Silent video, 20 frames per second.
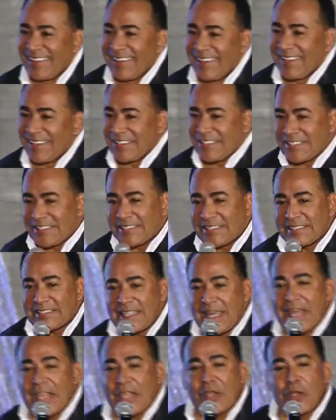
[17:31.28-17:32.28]
And she says,
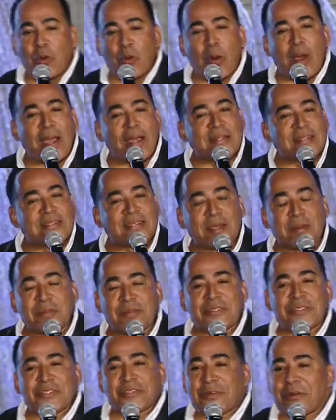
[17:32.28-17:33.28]
I don't know why, Tim
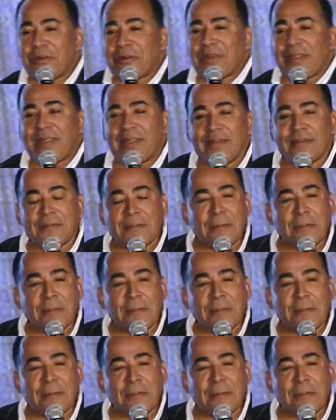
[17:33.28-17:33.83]
Storey,